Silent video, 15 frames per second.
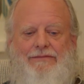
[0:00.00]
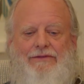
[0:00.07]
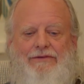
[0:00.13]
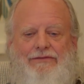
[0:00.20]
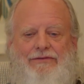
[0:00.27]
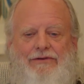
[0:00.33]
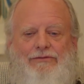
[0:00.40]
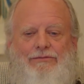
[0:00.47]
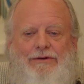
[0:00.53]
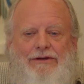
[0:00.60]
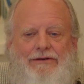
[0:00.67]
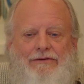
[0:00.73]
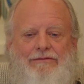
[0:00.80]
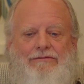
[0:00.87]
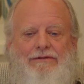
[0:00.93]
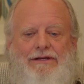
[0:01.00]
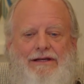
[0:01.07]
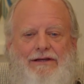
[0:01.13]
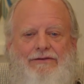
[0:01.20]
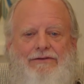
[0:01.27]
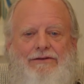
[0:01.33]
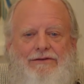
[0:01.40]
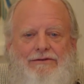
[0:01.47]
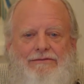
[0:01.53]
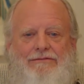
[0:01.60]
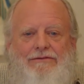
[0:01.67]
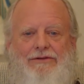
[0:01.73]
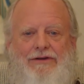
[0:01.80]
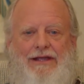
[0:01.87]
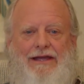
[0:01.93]
The first one we need to
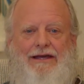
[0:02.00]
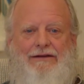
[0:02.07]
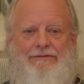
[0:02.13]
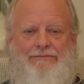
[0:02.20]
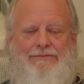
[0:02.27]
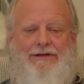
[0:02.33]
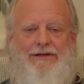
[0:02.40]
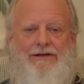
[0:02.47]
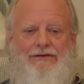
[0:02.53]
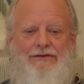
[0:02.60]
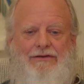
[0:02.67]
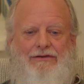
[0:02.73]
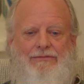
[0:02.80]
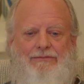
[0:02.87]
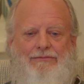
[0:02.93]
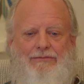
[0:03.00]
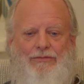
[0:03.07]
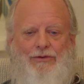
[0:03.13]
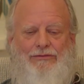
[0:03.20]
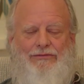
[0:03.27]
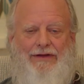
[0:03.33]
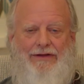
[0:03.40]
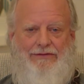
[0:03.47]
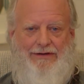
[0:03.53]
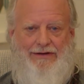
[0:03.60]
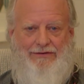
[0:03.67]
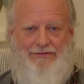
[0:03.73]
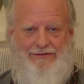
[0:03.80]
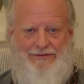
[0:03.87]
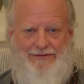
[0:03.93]
look at because it's more
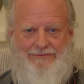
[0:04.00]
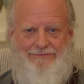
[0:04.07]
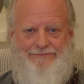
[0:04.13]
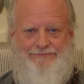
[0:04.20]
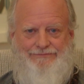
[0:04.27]
foundational.